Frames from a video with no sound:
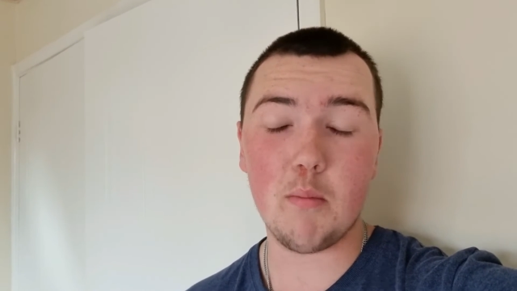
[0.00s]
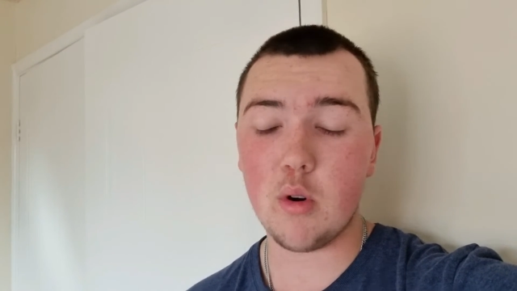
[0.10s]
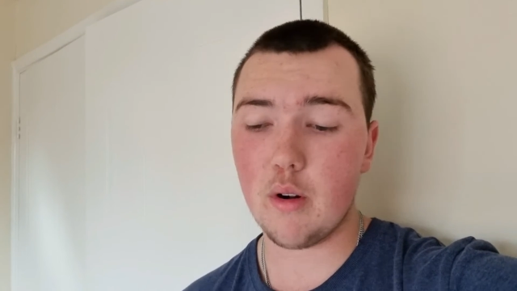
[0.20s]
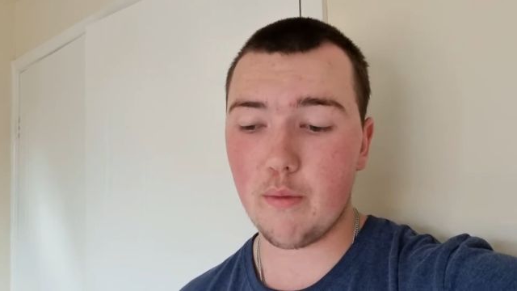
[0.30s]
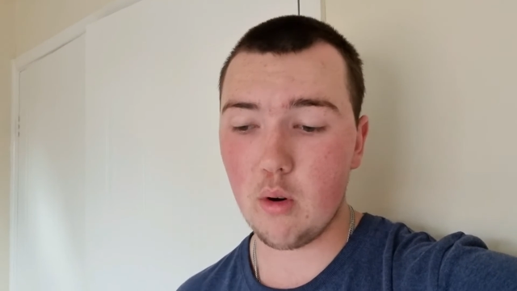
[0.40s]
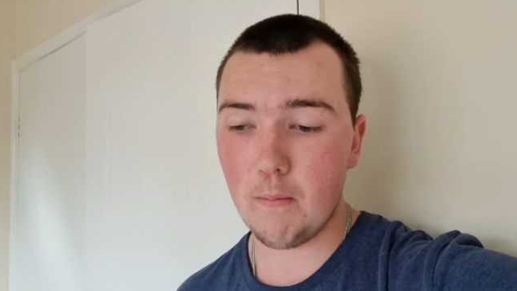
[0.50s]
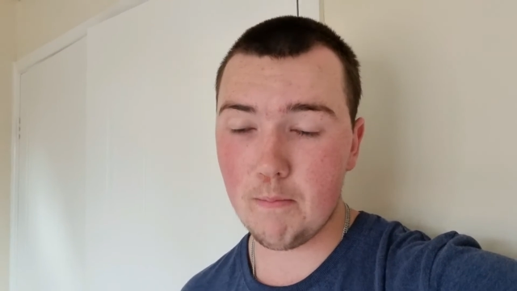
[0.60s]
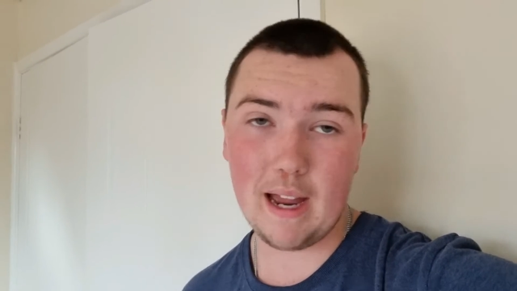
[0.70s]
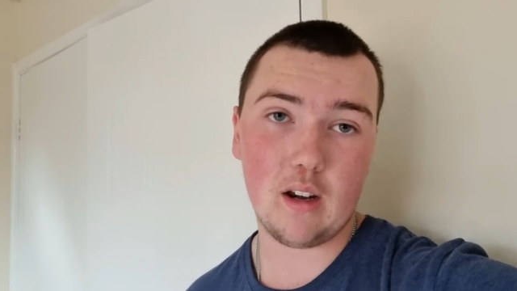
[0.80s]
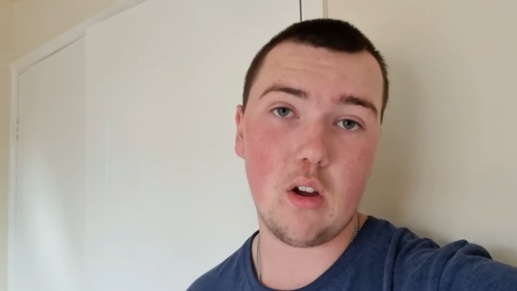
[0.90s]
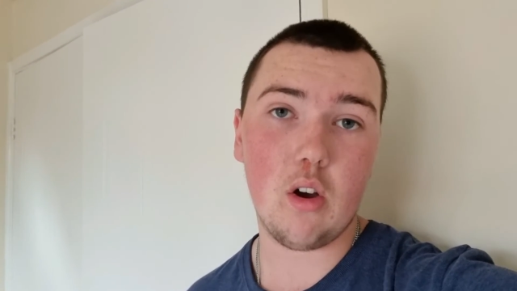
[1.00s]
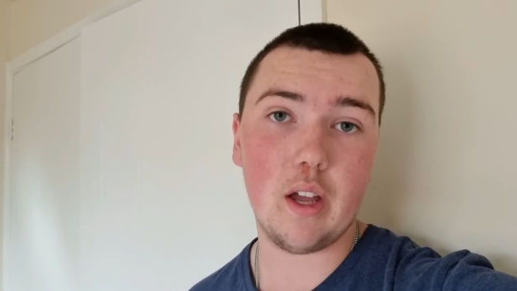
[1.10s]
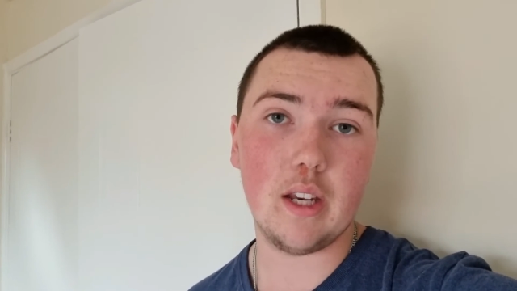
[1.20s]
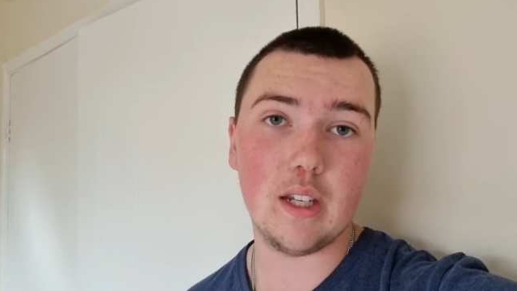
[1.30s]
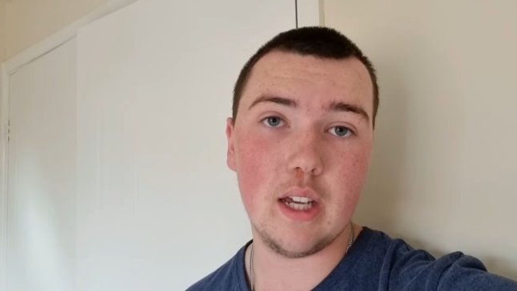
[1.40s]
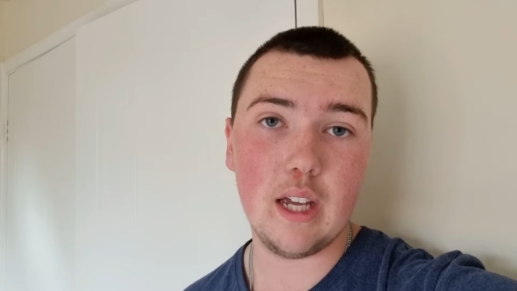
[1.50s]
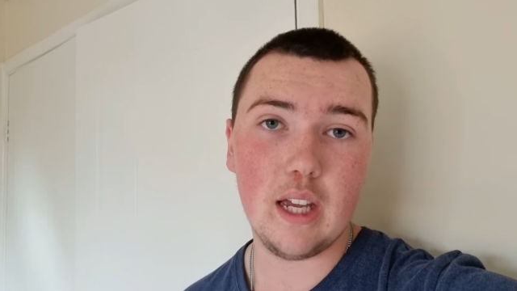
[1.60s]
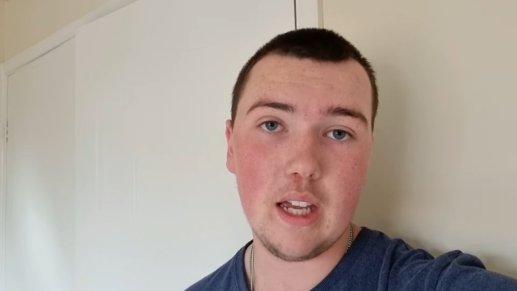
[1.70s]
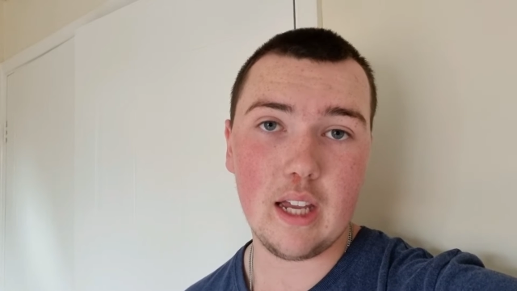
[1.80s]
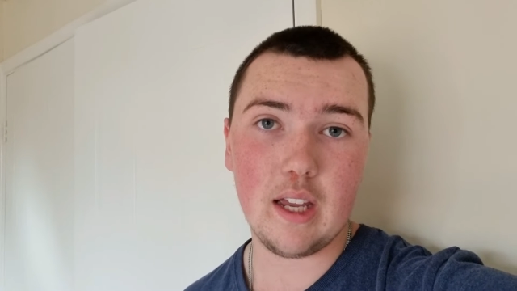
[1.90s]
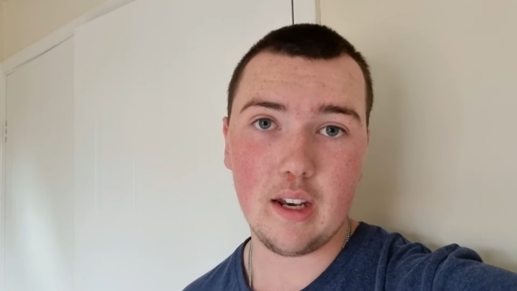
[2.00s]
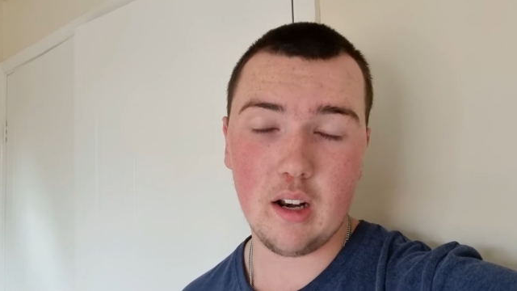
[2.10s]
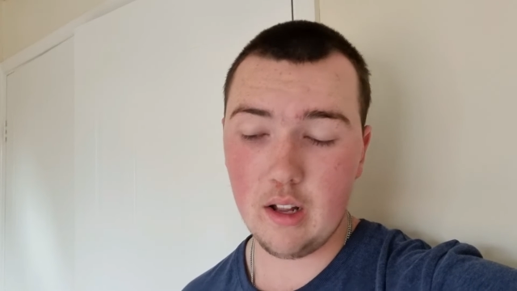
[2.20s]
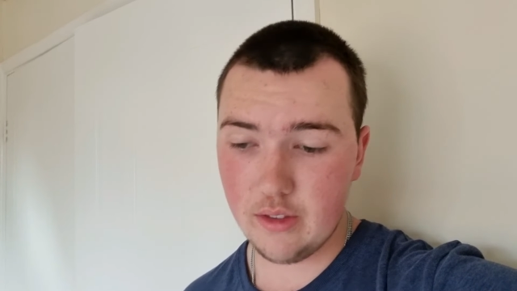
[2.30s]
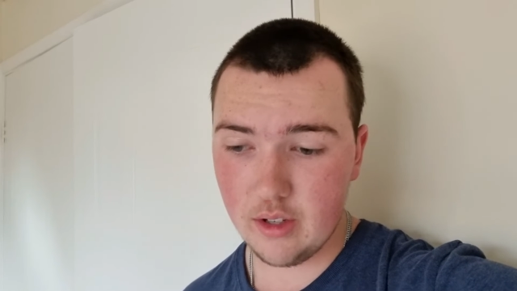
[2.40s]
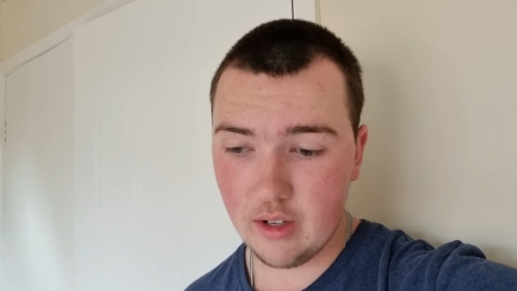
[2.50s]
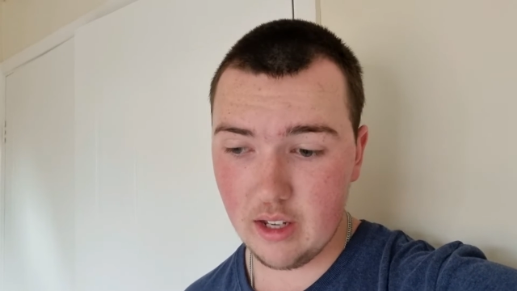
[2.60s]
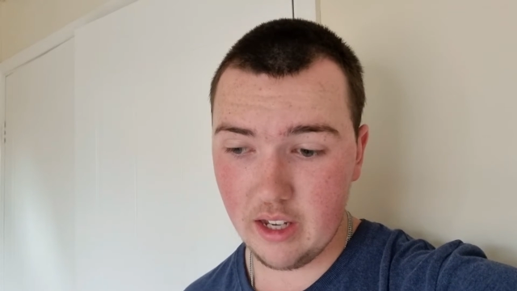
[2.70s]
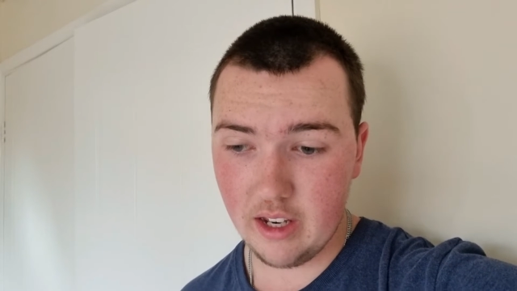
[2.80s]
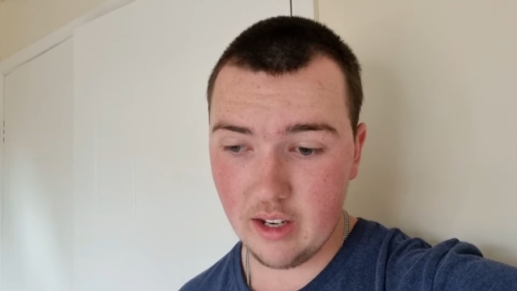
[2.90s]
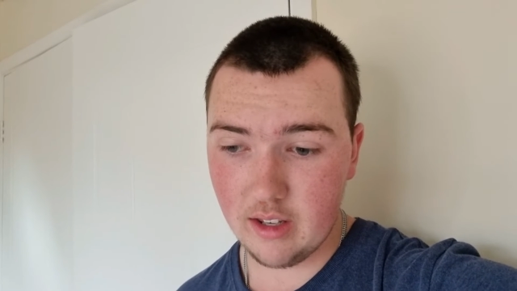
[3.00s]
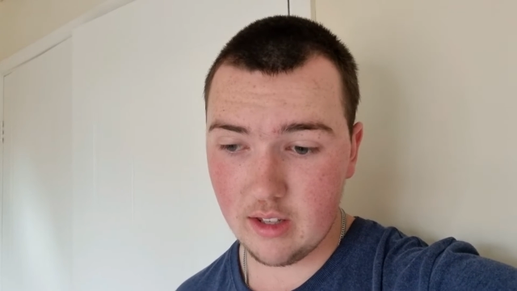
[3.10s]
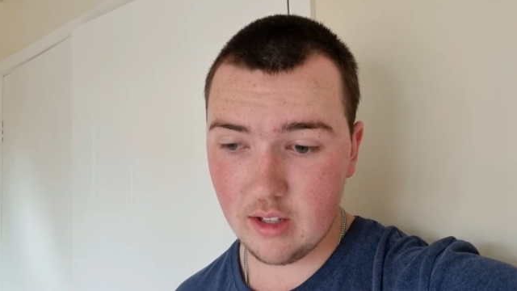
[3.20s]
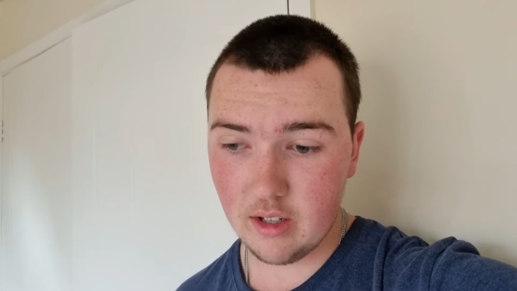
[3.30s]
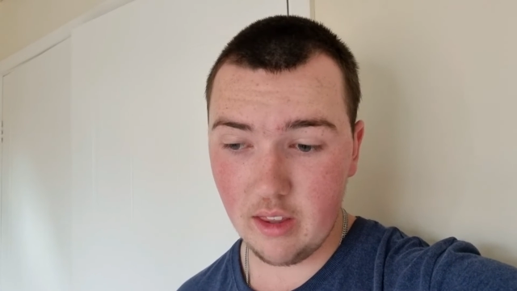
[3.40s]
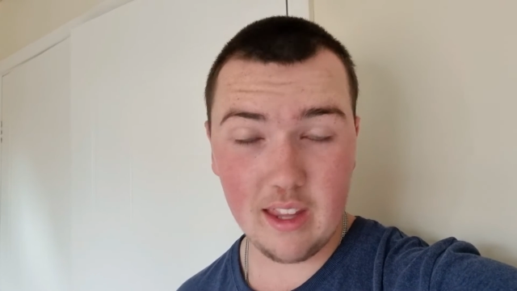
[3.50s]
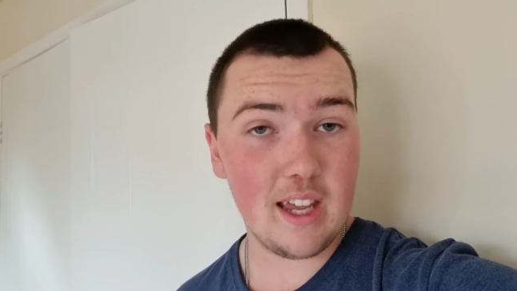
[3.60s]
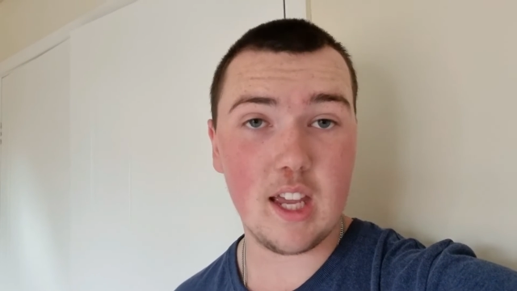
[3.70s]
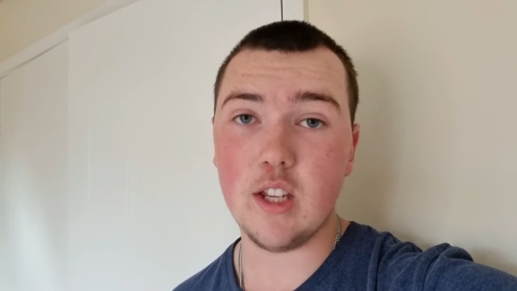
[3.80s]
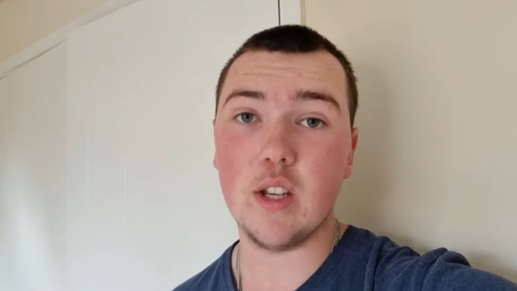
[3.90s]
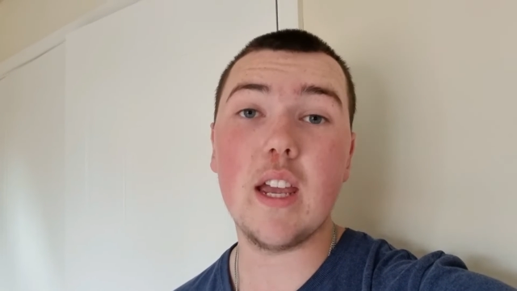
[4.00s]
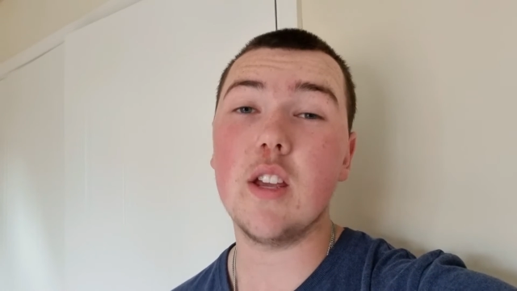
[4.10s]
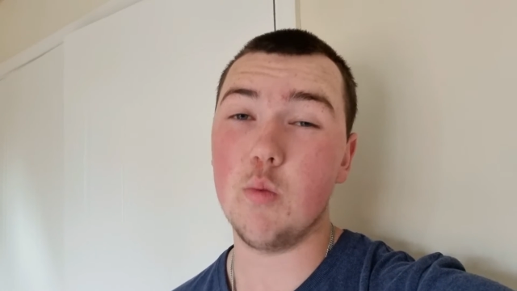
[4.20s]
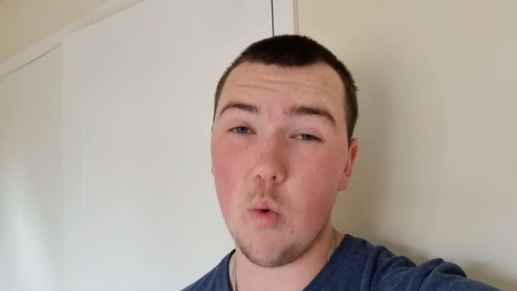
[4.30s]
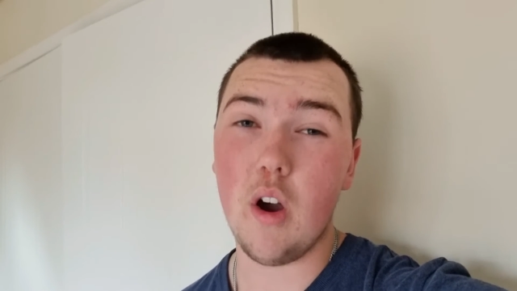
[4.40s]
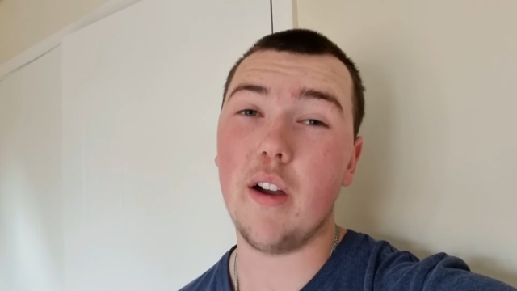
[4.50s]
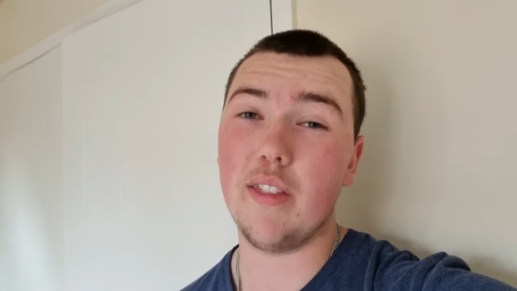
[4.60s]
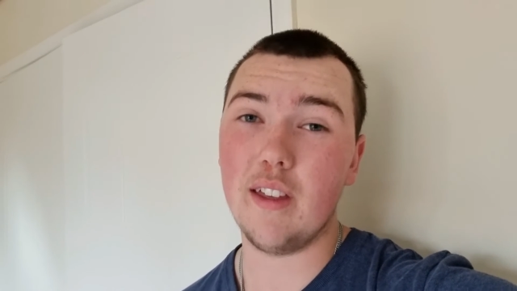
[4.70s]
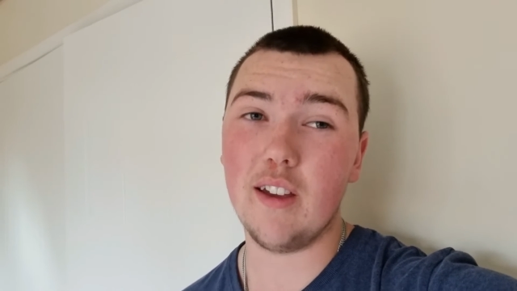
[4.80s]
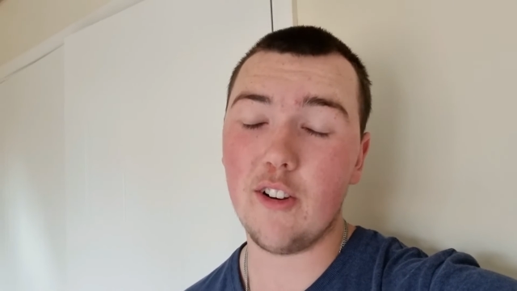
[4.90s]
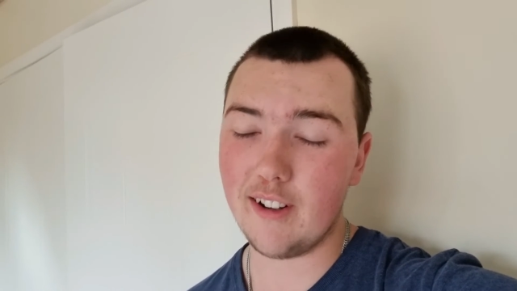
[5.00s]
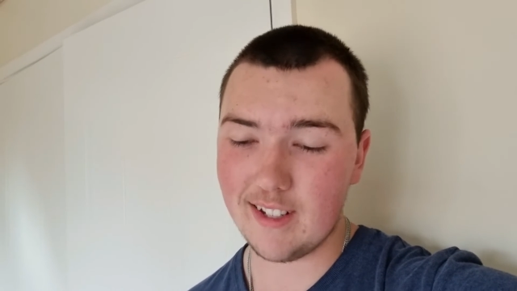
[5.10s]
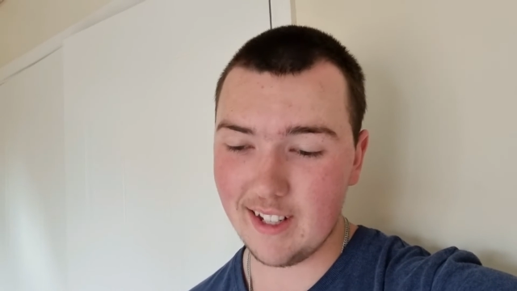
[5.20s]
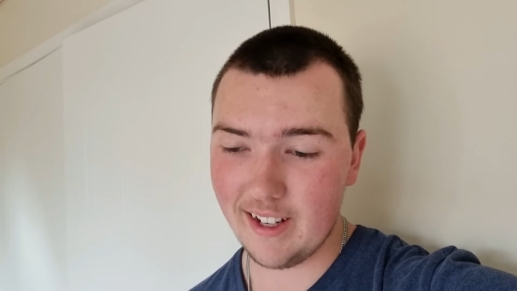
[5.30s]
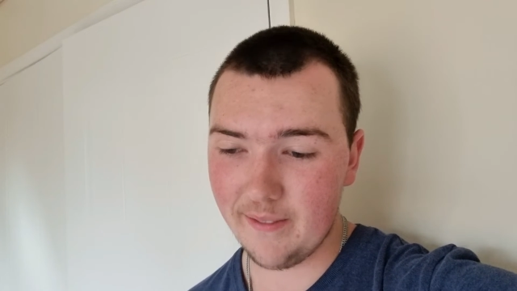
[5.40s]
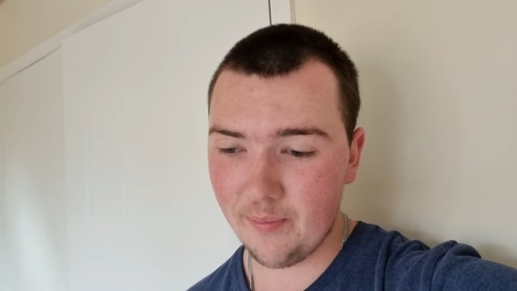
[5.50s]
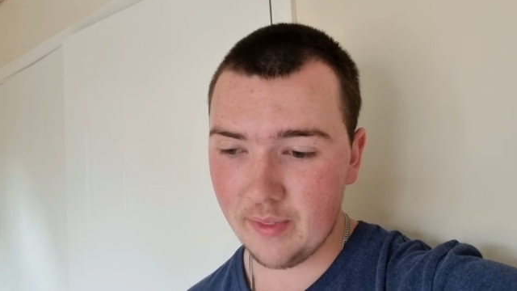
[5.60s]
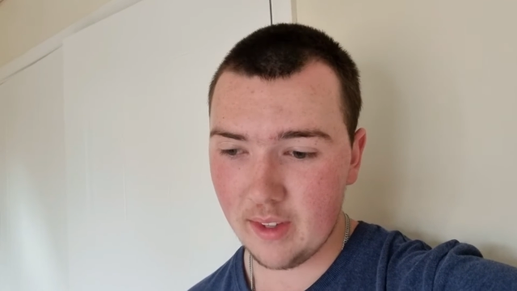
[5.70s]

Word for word: I bought it from Mankind in London, and it is it is worth it. Honestly,